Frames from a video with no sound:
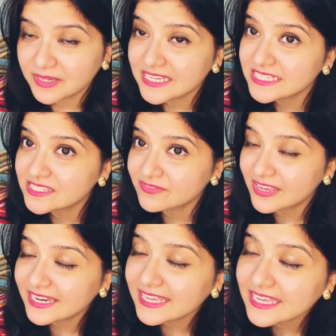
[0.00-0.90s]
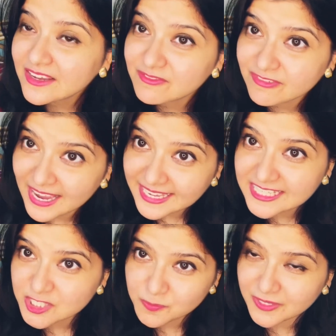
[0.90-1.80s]
He is very
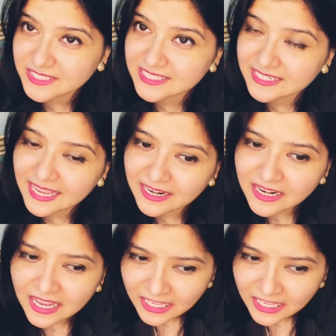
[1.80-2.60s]
wise person, and